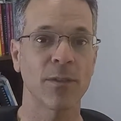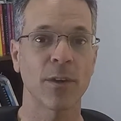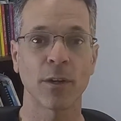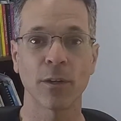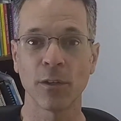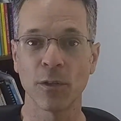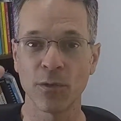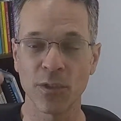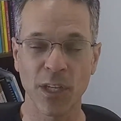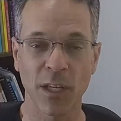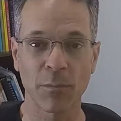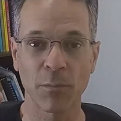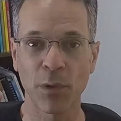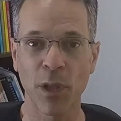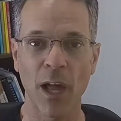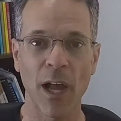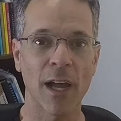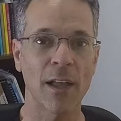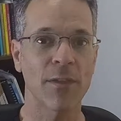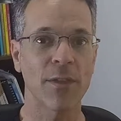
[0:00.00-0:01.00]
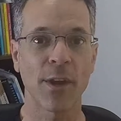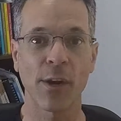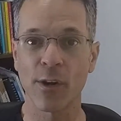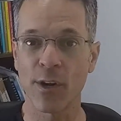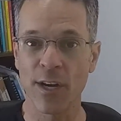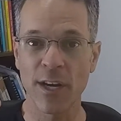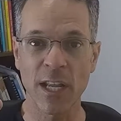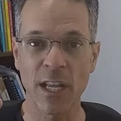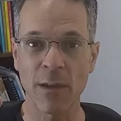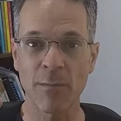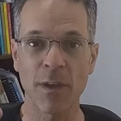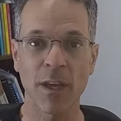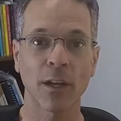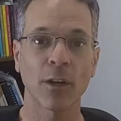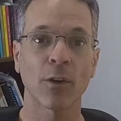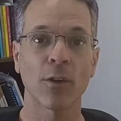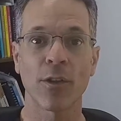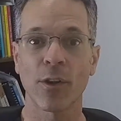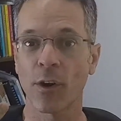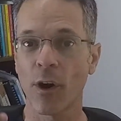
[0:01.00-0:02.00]
they're losing blood, they're anemic,
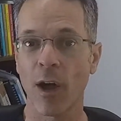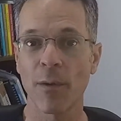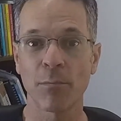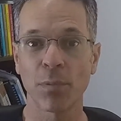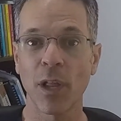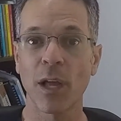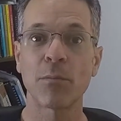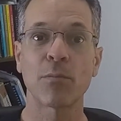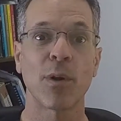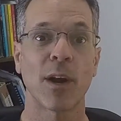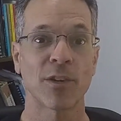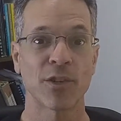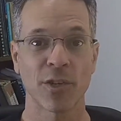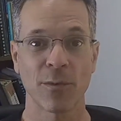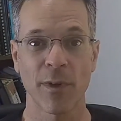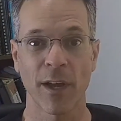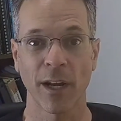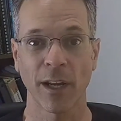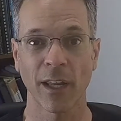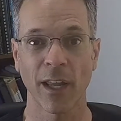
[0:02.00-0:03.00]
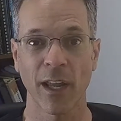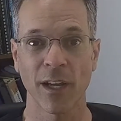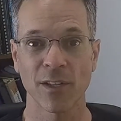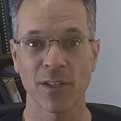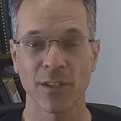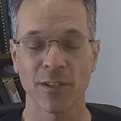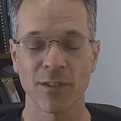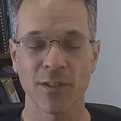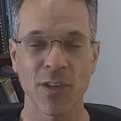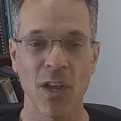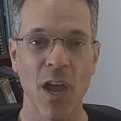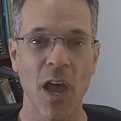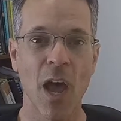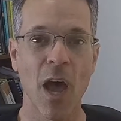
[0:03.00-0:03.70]
or they're on blood pressure medications.